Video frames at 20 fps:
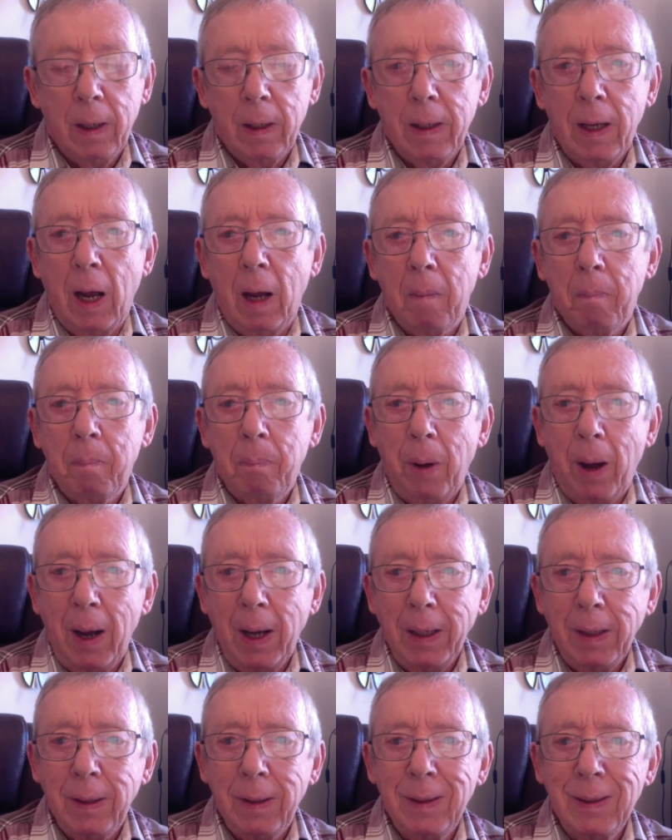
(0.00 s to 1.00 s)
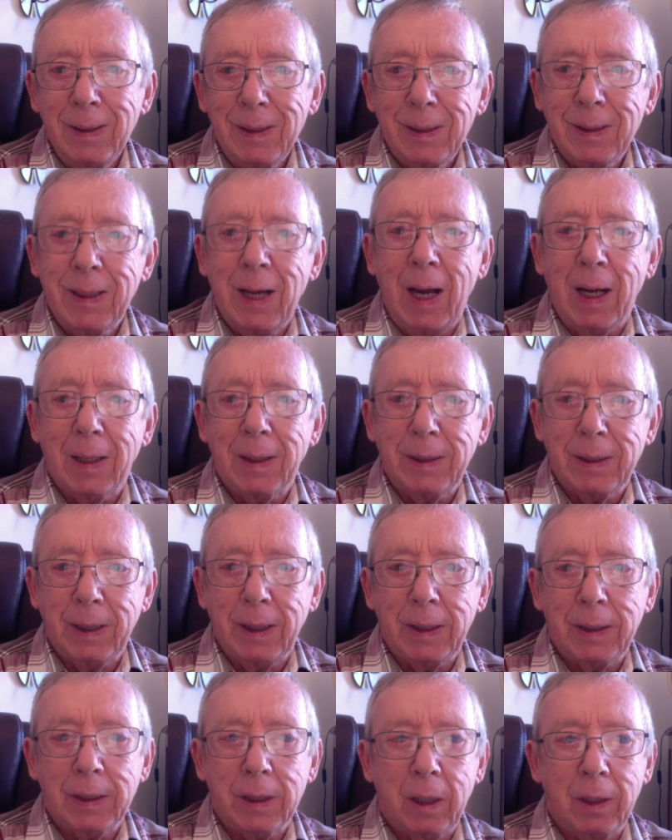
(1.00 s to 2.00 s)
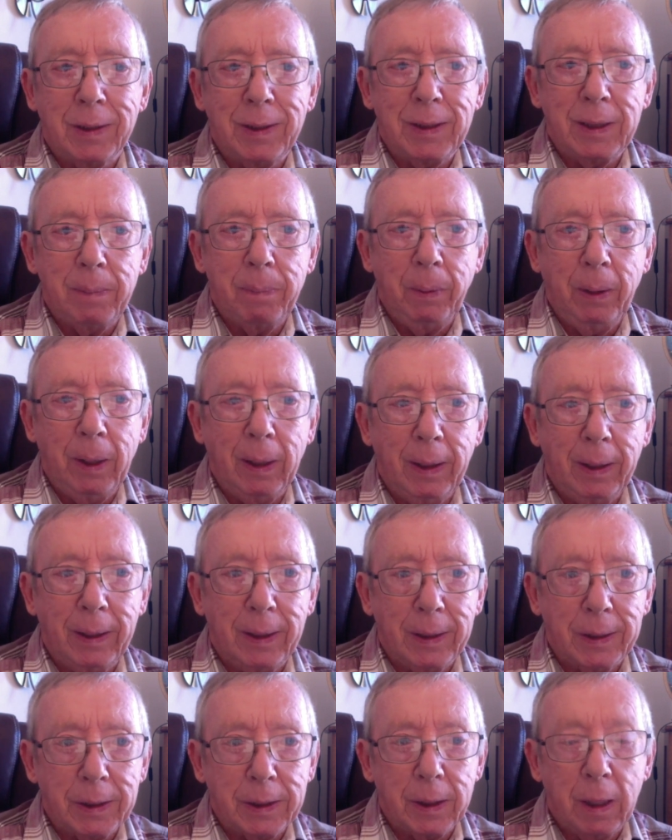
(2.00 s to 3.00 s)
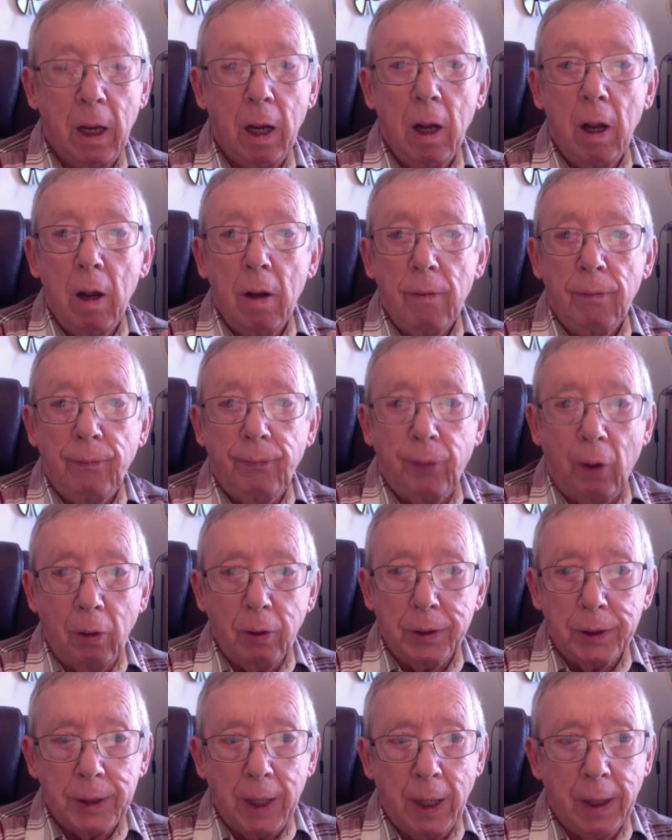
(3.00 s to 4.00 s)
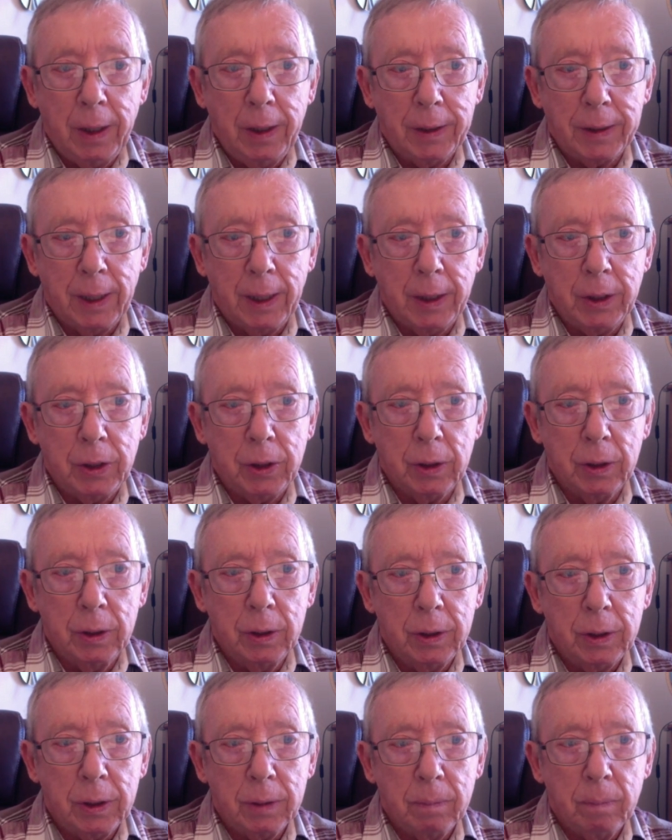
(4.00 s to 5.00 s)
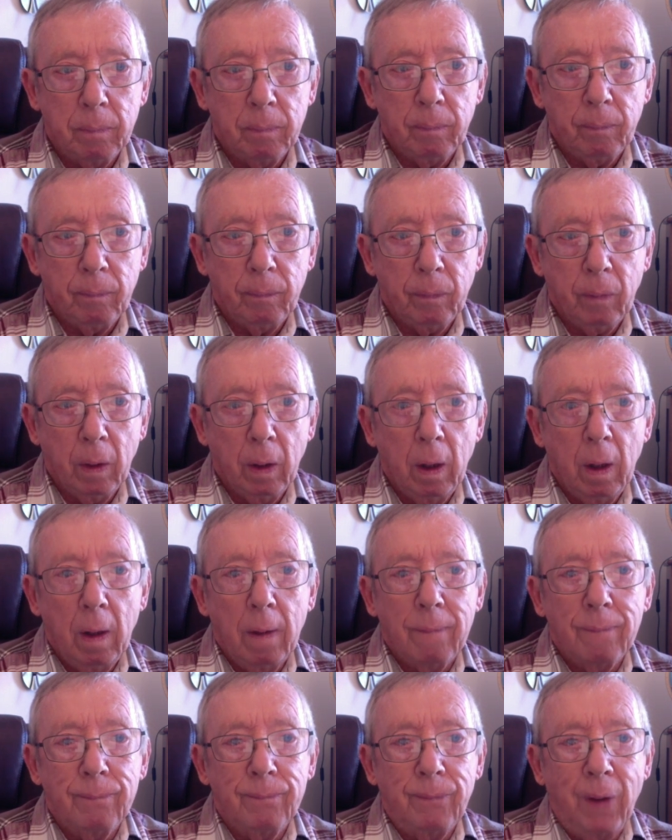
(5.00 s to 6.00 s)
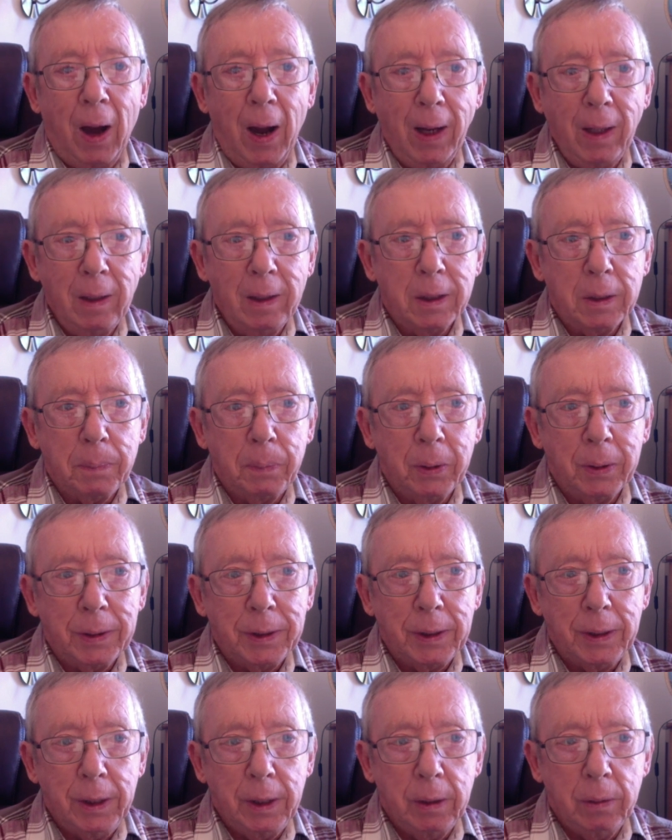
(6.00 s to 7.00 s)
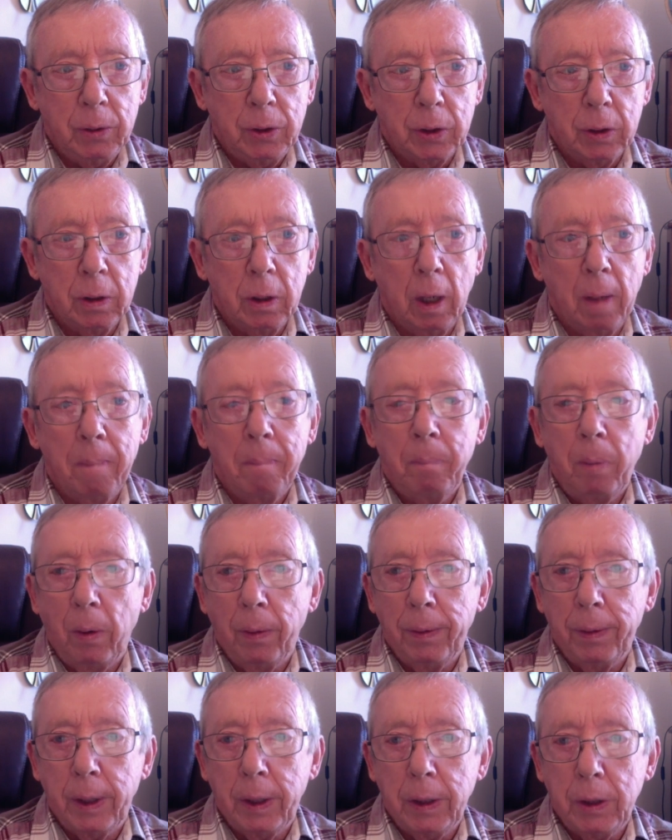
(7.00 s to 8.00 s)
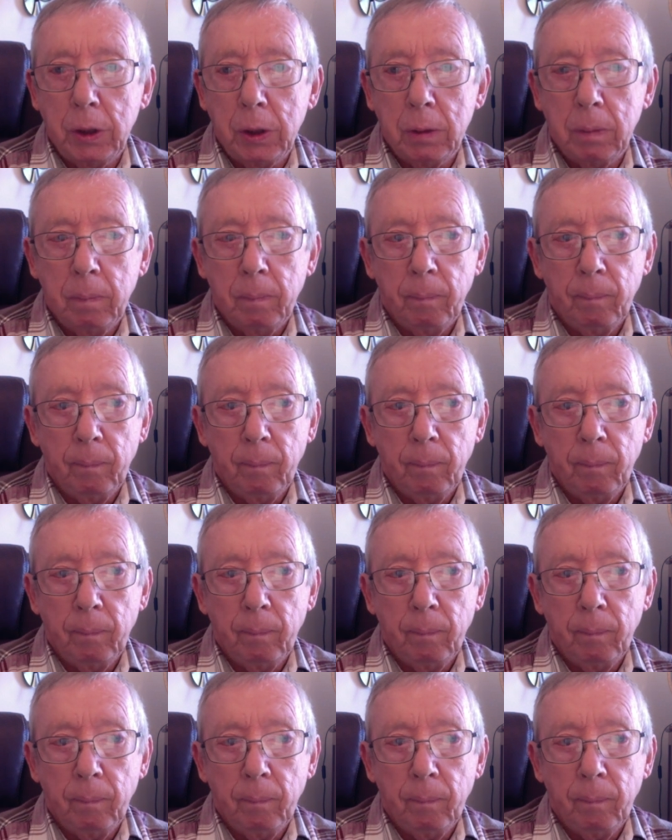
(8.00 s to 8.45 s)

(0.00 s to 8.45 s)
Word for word: Now, Python's tactics are typically this false accusations, violent persecution, and bondage.